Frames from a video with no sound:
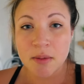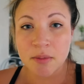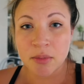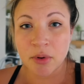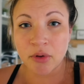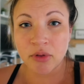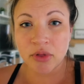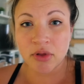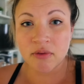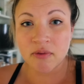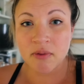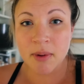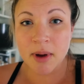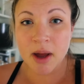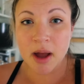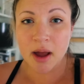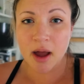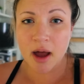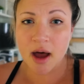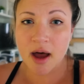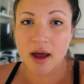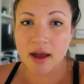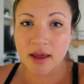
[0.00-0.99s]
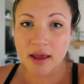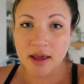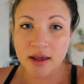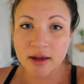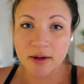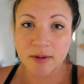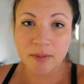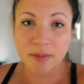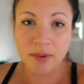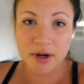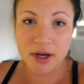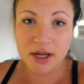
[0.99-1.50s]
Both of them got
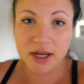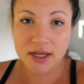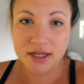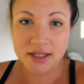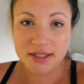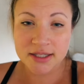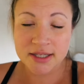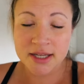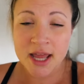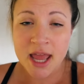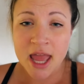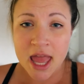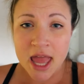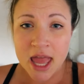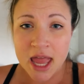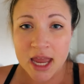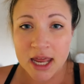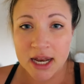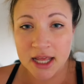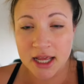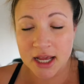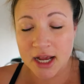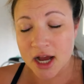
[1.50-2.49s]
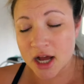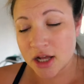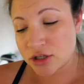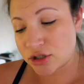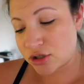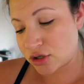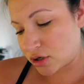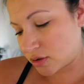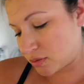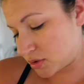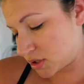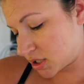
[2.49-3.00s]
heel pricks, and he got
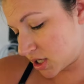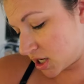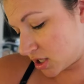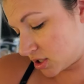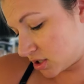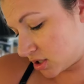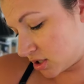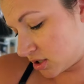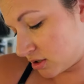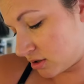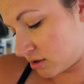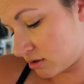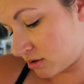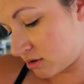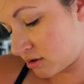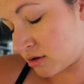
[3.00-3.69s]
circumcised.